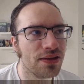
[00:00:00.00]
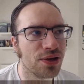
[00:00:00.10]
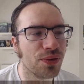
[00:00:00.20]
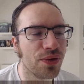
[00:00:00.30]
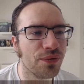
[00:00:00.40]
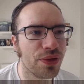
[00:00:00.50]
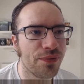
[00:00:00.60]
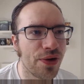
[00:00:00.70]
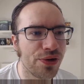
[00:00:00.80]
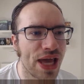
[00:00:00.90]
you know, the,
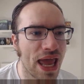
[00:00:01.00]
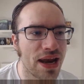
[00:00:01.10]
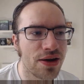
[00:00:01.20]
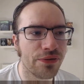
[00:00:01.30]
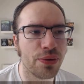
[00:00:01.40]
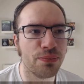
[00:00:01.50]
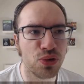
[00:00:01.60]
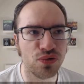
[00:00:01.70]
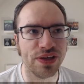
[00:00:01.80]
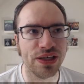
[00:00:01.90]
the very end of the
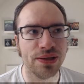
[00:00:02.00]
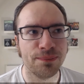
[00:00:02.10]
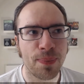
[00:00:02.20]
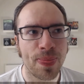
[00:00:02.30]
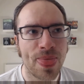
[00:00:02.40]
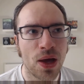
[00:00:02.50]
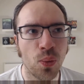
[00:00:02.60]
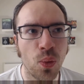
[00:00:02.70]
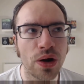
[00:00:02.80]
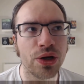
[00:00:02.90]
movie,
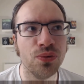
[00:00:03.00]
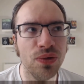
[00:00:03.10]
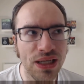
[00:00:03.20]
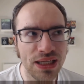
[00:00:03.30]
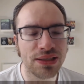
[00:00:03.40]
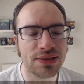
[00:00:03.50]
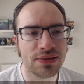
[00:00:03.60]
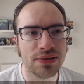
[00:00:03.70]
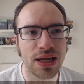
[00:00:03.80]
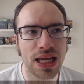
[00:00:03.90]
what you need
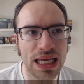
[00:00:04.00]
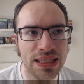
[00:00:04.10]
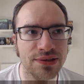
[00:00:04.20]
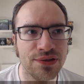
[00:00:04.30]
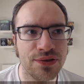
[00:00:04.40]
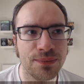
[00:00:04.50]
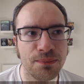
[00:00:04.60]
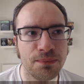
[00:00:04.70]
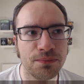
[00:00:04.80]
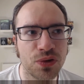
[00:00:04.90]
is
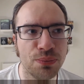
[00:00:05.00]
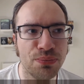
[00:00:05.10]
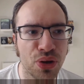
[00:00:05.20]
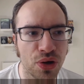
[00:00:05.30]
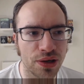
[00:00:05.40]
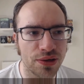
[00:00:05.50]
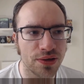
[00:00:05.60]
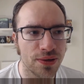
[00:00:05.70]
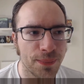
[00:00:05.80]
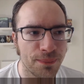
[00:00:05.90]
to
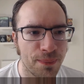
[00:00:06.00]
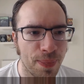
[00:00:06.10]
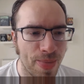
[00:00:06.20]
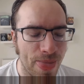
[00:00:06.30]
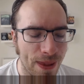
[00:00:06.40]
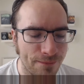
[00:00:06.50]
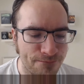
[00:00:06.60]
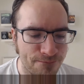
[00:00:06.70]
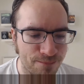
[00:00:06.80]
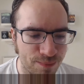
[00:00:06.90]
put,
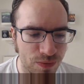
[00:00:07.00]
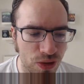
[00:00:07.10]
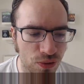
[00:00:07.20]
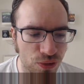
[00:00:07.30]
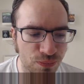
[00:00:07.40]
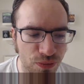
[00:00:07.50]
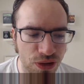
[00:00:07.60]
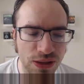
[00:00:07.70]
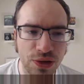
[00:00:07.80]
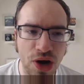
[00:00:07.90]
you know, you,
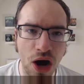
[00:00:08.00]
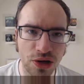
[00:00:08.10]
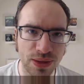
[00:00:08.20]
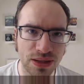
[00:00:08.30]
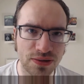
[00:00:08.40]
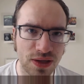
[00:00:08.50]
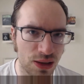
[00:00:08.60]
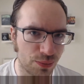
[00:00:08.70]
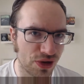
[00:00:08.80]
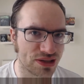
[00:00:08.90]
you need the documents
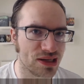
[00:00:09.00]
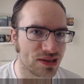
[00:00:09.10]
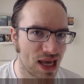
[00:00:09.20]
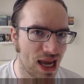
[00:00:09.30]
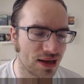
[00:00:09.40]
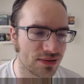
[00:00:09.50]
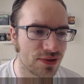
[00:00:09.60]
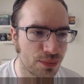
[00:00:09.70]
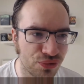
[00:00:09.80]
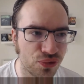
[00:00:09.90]
in the president's
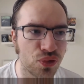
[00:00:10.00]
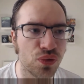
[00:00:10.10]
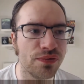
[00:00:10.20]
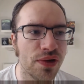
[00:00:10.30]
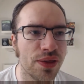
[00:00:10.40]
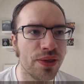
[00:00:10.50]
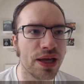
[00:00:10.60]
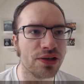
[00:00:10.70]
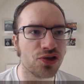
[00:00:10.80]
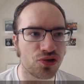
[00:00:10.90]
hands to prove
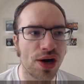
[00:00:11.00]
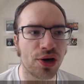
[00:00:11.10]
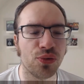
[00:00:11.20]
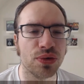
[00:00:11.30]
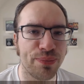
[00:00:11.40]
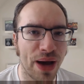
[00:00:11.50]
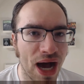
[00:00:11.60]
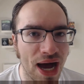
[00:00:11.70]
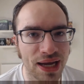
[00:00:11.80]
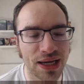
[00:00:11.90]
that Stryker was
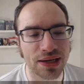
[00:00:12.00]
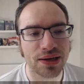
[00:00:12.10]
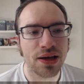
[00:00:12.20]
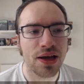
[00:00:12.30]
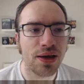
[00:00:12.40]
behind